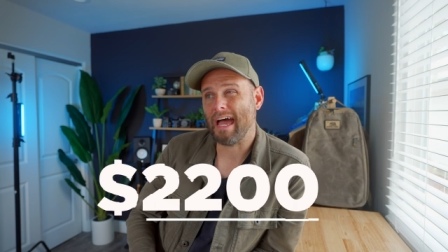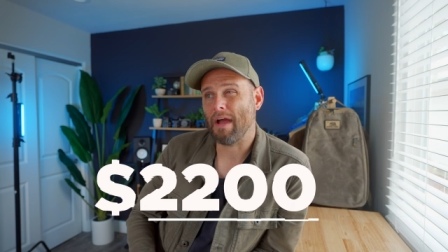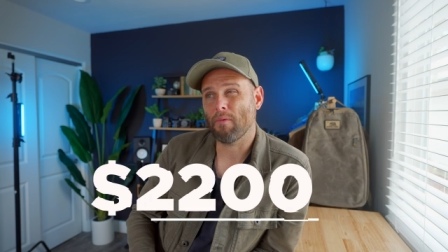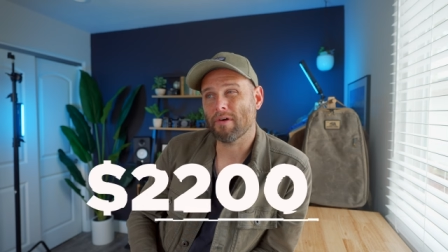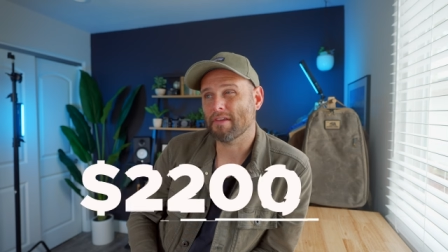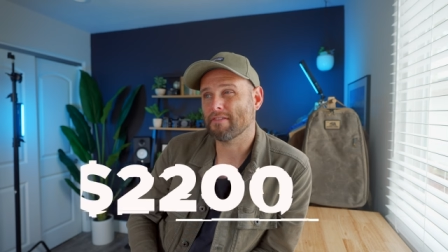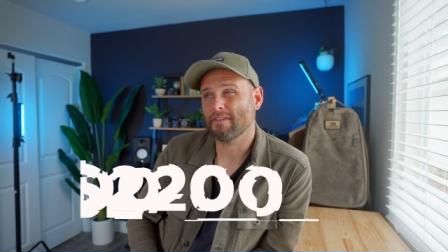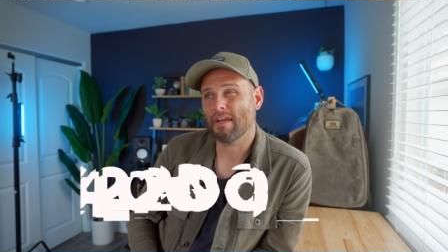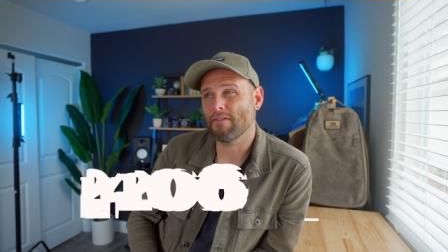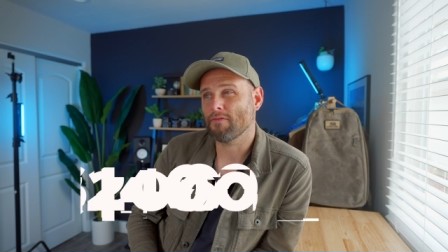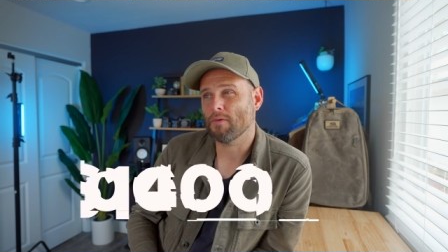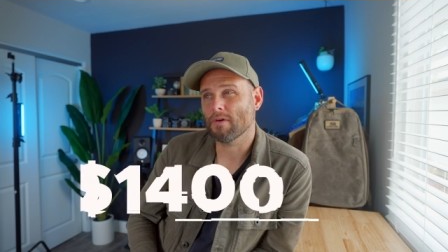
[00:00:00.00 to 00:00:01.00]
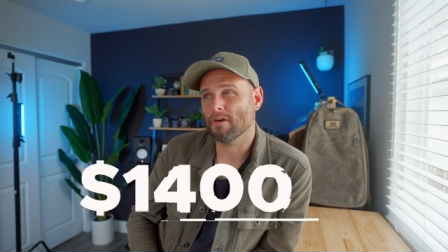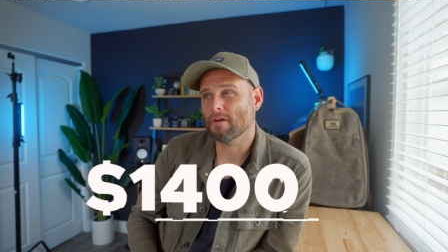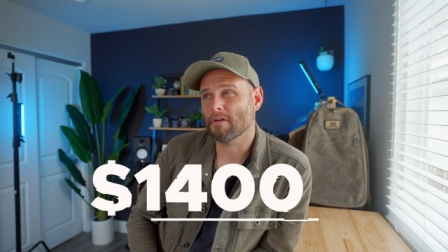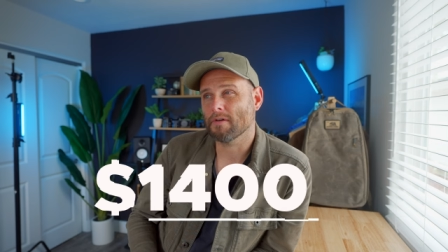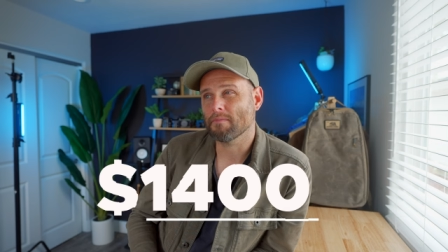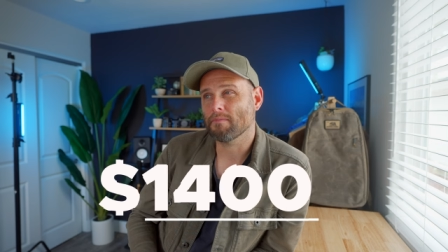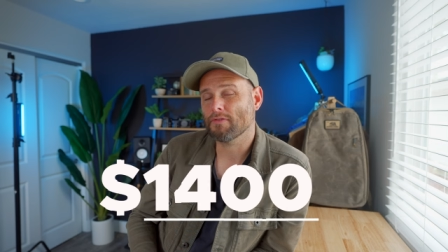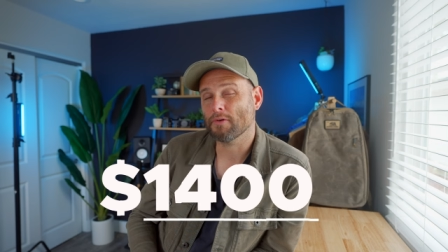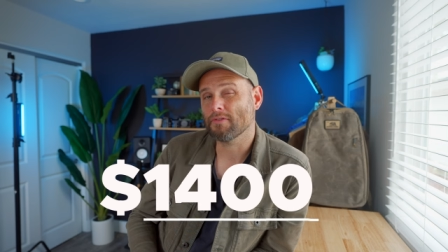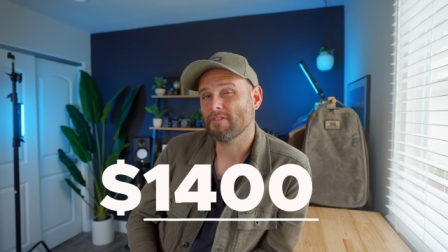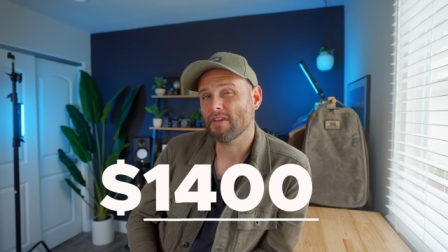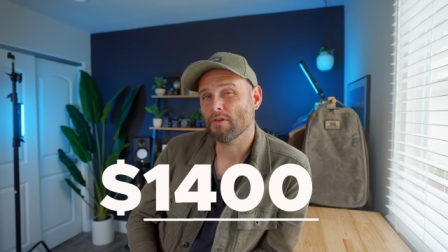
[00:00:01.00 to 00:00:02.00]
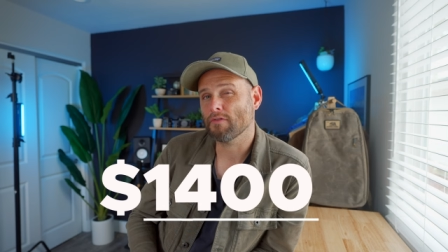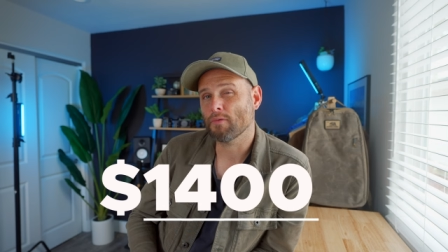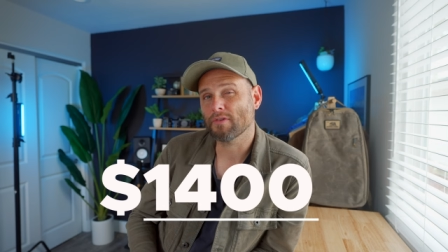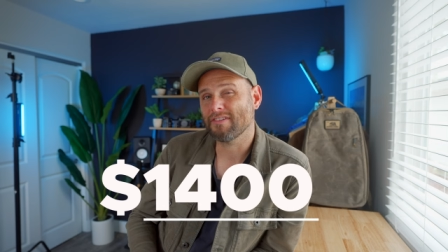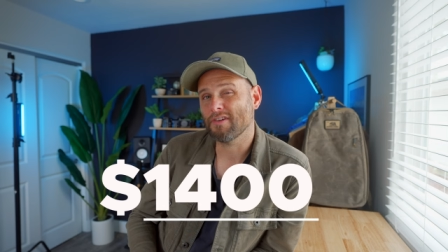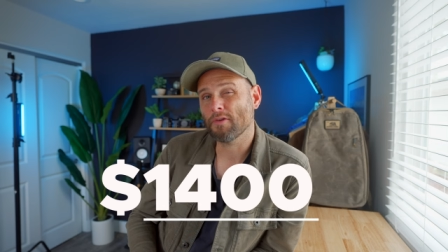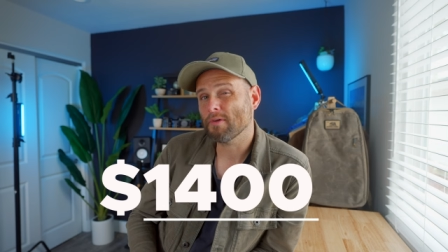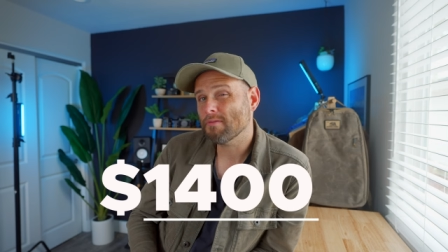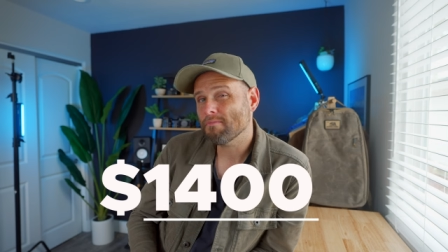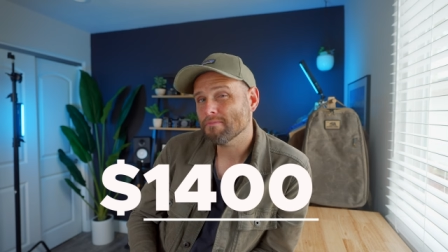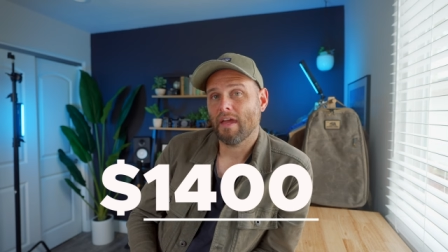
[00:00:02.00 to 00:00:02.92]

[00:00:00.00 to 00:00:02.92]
I want to say for thirteen hundred or fourteen hundred.